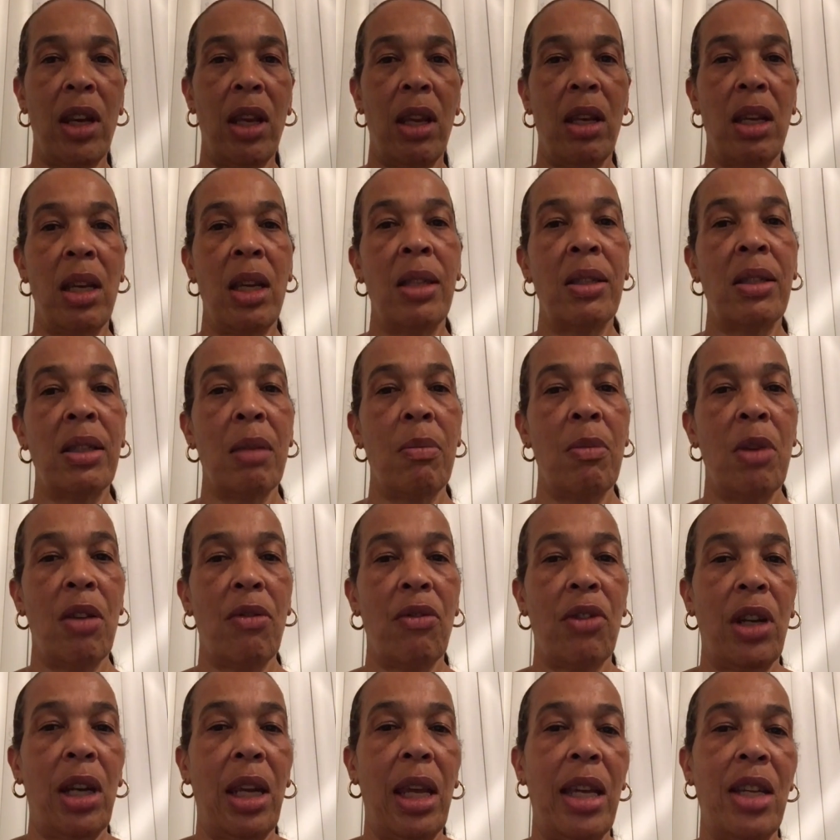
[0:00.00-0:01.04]
in intimate
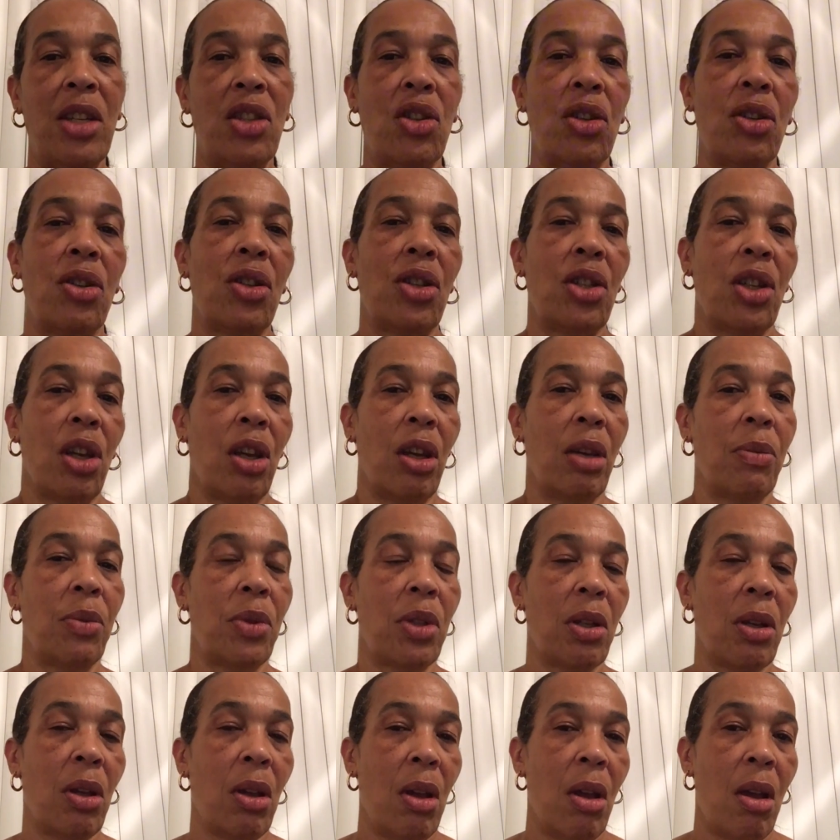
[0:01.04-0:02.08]
relationships,